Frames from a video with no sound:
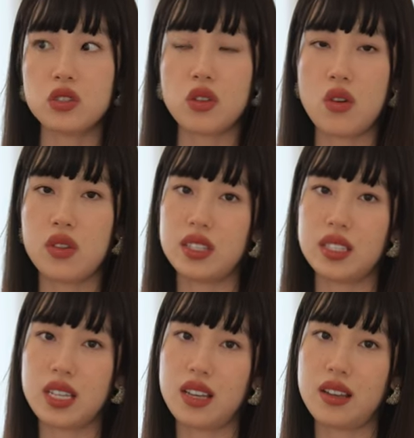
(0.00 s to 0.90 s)
so
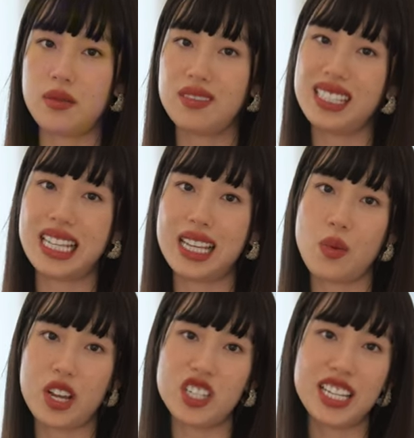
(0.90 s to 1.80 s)
it's a silly
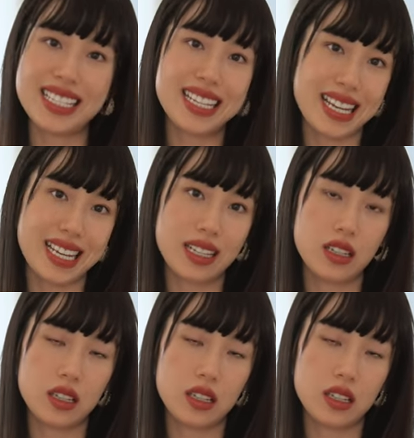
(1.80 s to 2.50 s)
question, isn't it?